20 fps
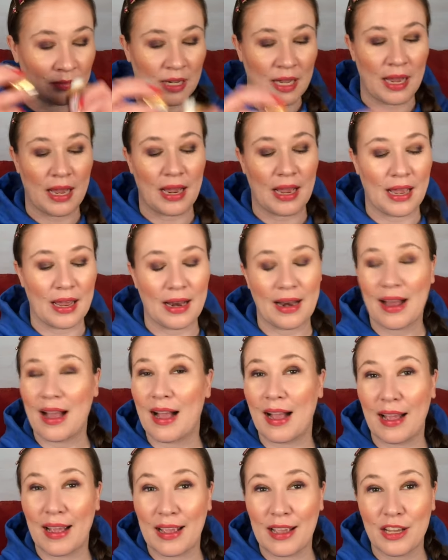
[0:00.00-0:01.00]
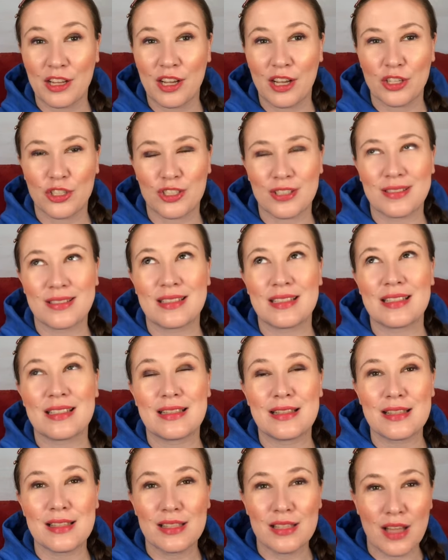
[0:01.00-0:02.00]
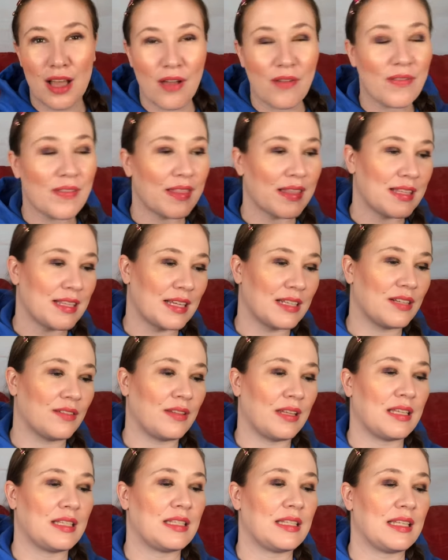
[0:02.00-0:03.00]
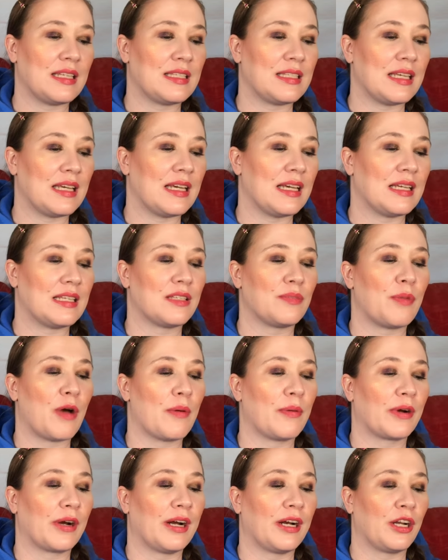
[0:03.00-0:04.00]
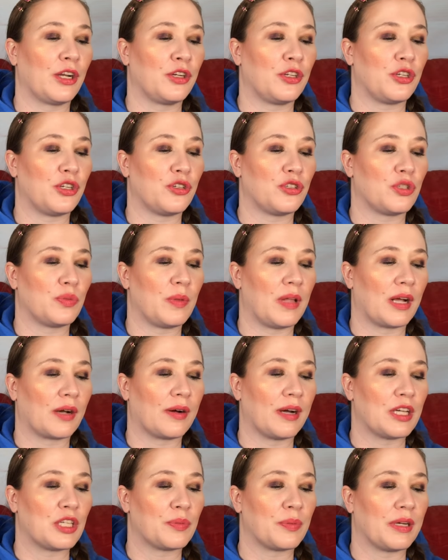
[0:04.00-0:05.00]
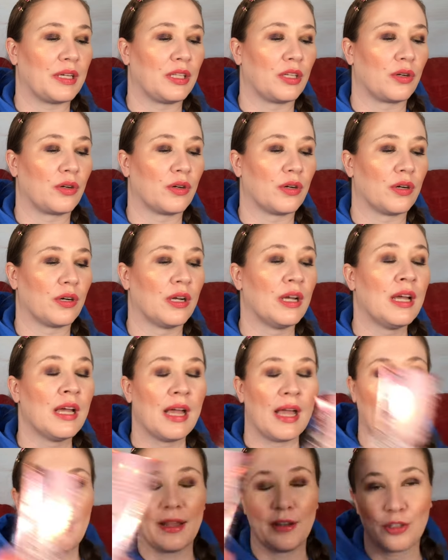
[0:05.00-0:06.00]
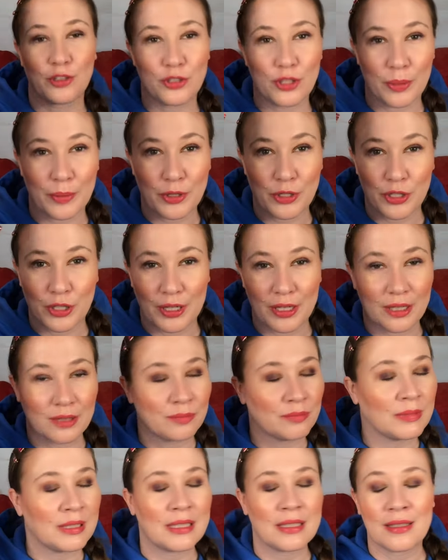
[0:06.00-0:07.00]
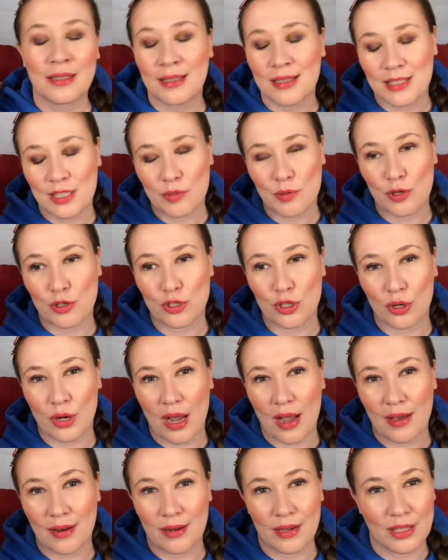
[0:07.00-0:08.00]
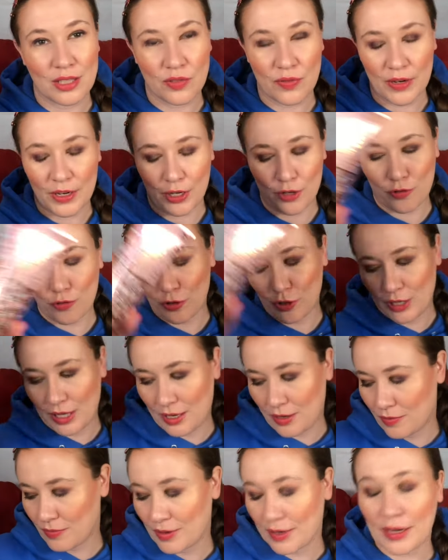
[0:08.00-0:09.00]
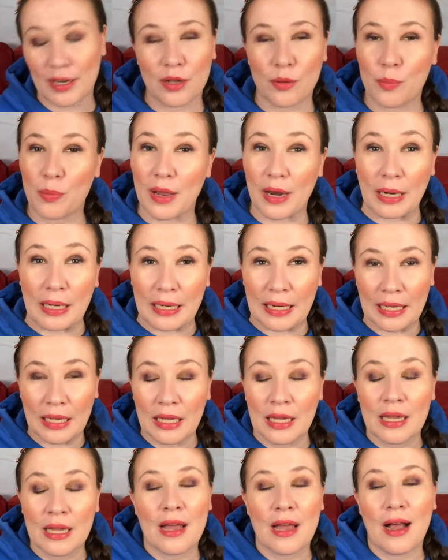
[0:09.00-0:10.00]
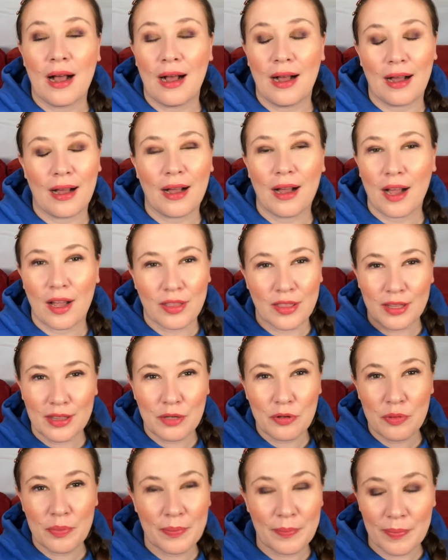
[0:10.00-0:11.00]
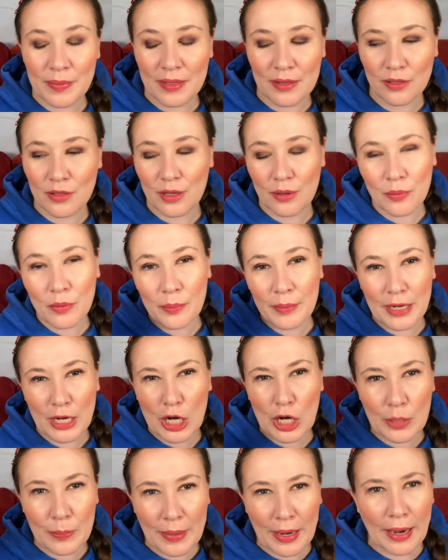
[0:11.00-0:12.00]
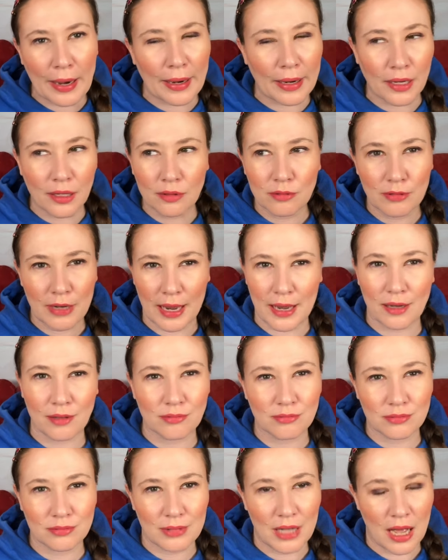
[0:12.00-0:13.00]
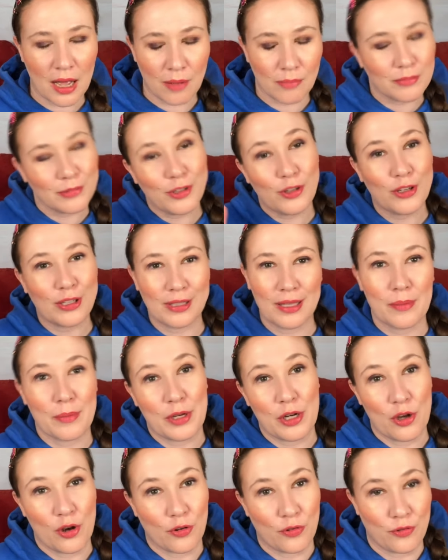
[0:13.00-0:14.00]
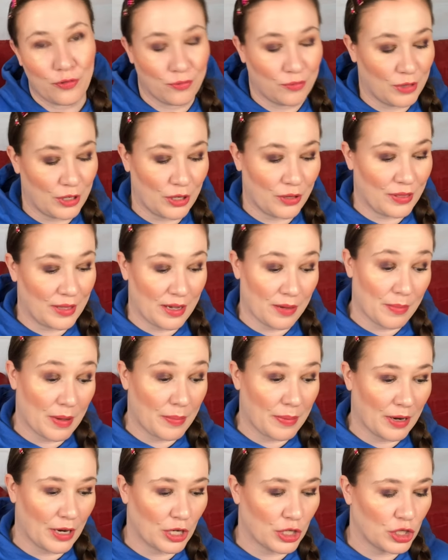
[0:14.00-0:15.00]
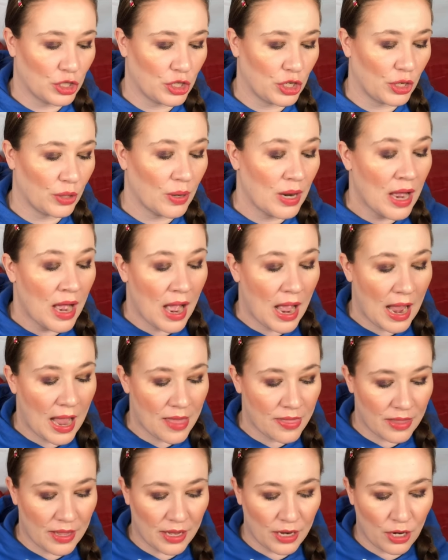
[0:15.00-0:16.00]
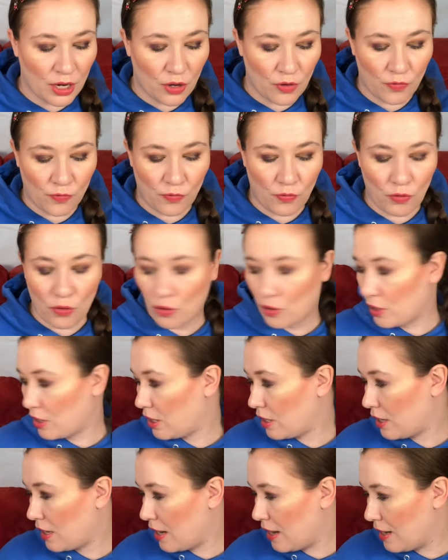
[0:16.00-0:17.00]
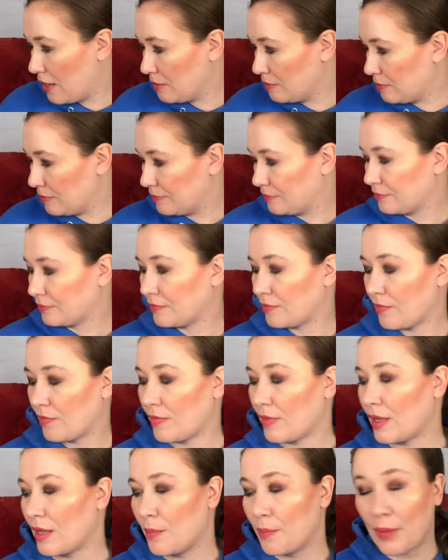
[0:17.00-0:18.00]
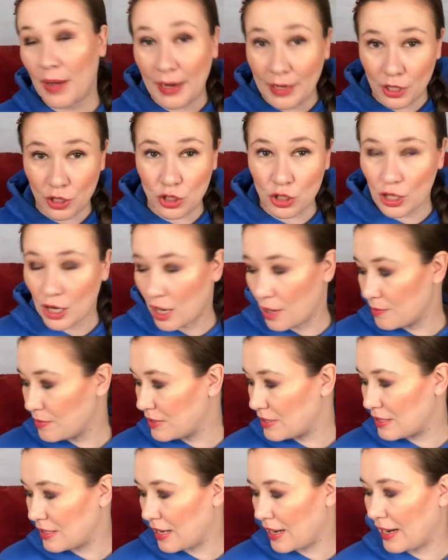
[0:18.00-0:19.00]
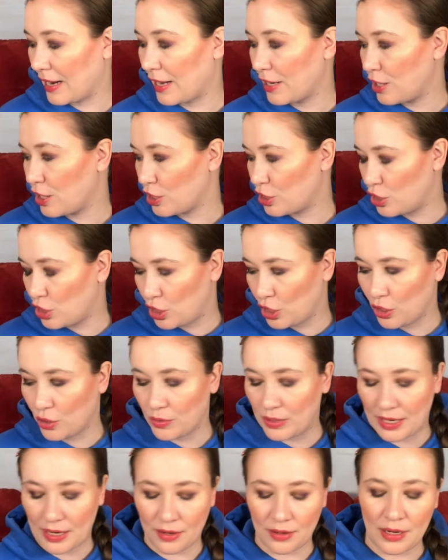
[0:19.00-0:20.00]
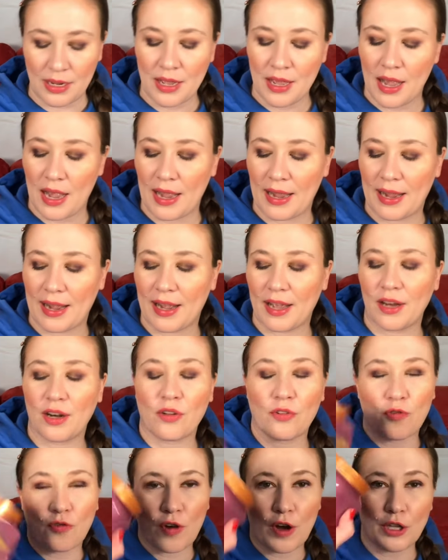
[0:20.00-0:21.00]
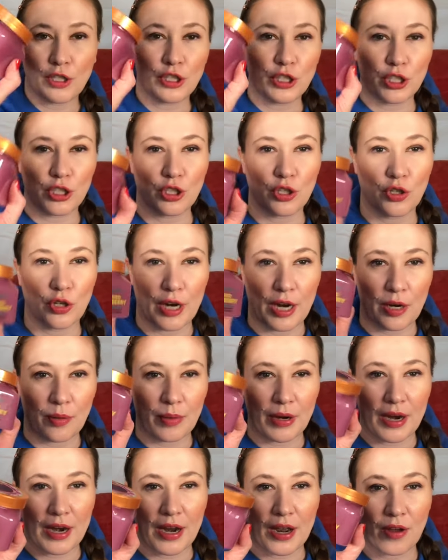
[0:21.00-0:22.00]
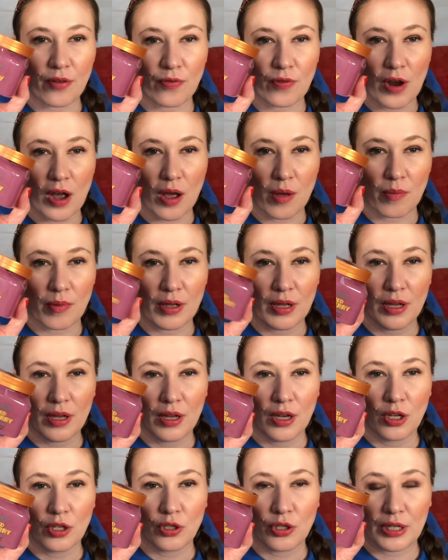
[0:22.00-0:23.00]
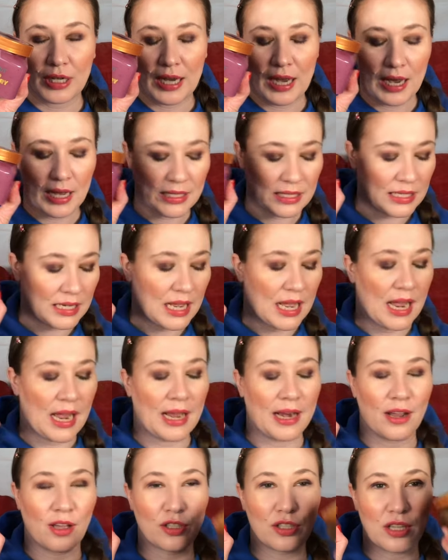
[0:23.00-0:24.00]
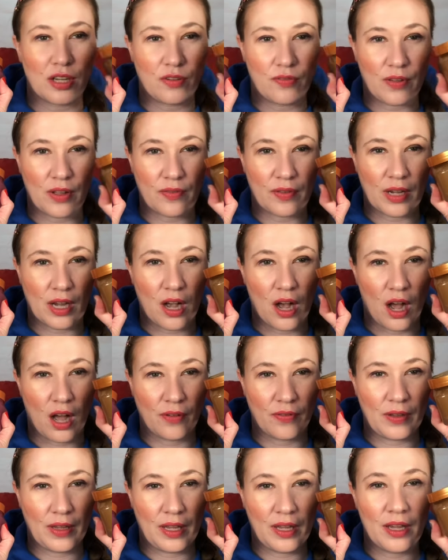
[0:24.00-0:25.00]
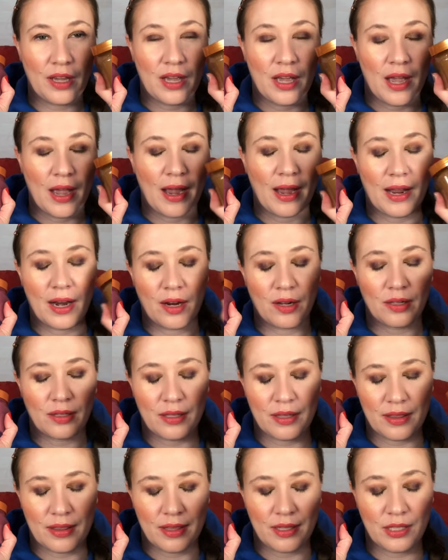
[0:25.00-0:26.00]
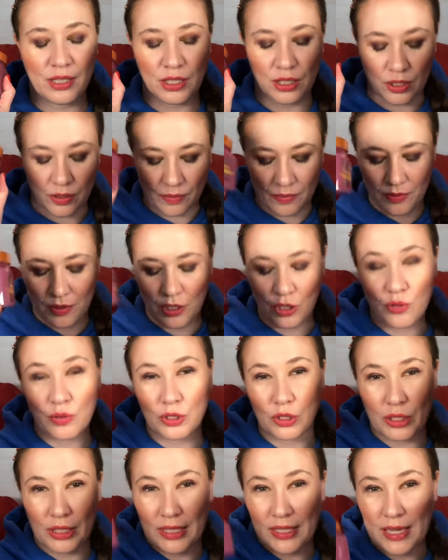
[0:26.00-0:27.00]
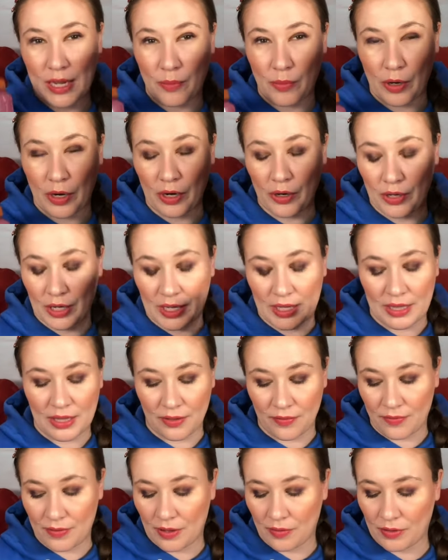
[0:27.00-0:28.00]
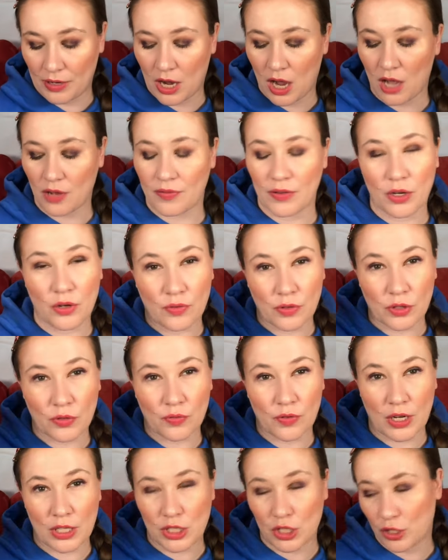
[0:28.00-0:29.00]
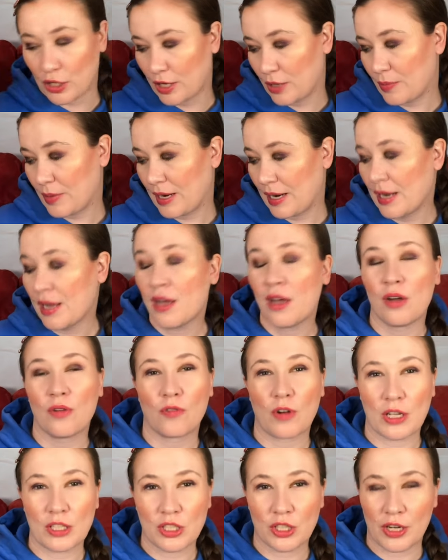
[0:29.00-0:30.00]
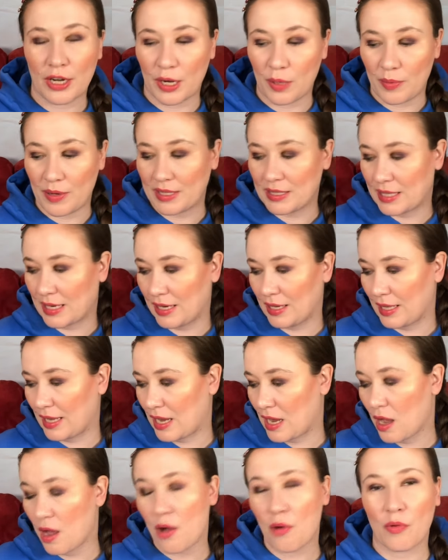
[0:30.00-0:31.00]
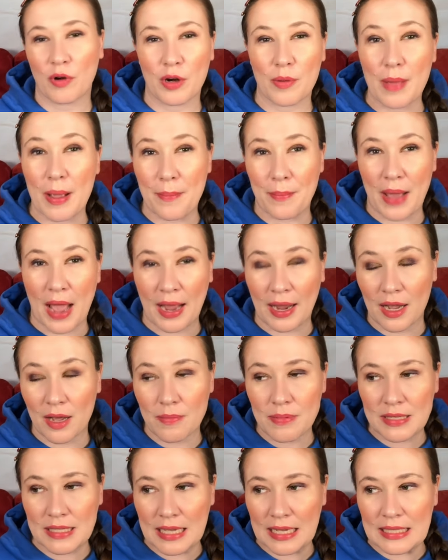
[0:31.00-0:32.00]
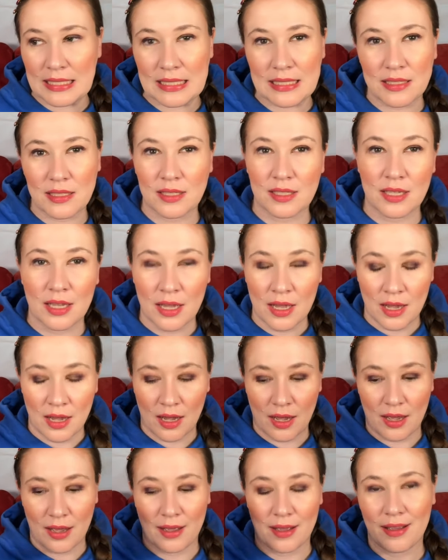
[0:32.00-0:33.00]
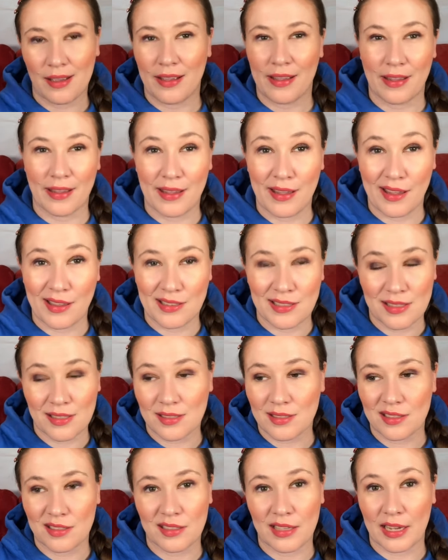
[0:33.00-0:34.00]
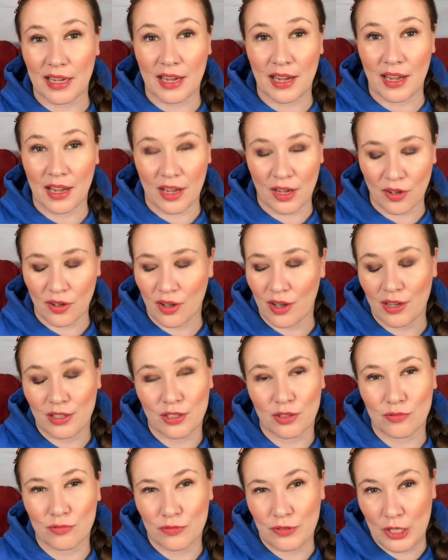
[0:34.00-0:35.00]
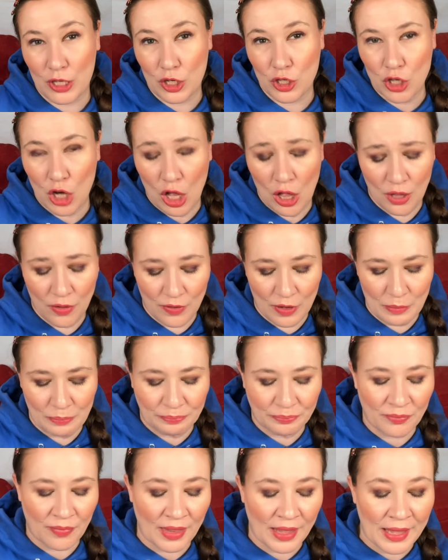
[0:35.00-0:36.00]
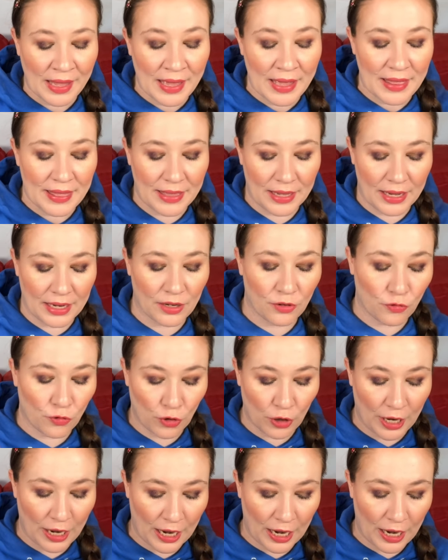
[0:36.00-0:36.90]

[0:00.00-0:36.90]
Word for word: and I just love the scent of this. This is pomegranate juice, black raspberry liqueur, and strawberry sugar. Smells so good. It's very fruity, very berry. Uh, I thought that would, that would be a good pairing, right? Um, you can let me know if, what you think of my pairings too. And then for uh, body scrubs, I had two down. I had frosted cranberry from Tree Hut, and I also had Velvet Coffee. And this is this one's going to take priority, the Velvet Coffee over the Frosted Cranberry. Frosted Cranberry is kind of like one of my backup scents uh, in case like I, I don't finish all of them. Then for